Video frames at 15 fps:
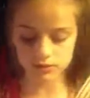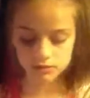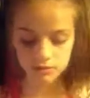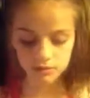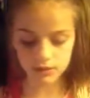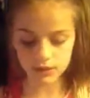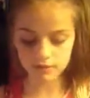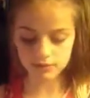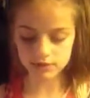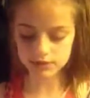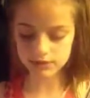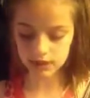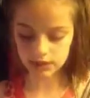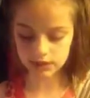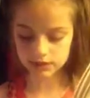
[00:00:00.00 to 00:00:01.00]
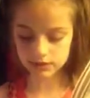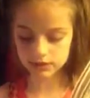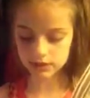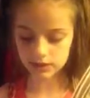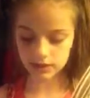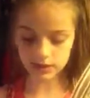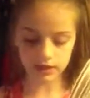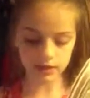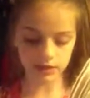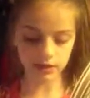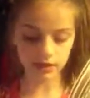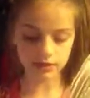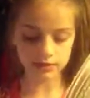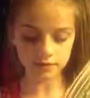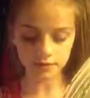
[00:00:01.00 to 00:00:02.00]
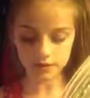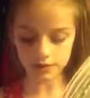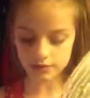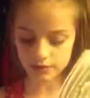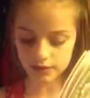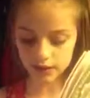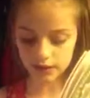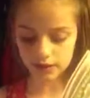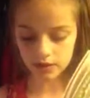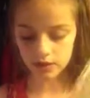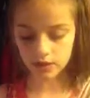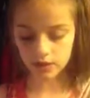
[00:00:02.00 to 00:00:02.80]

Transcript: we have the second, said Annie, something to send.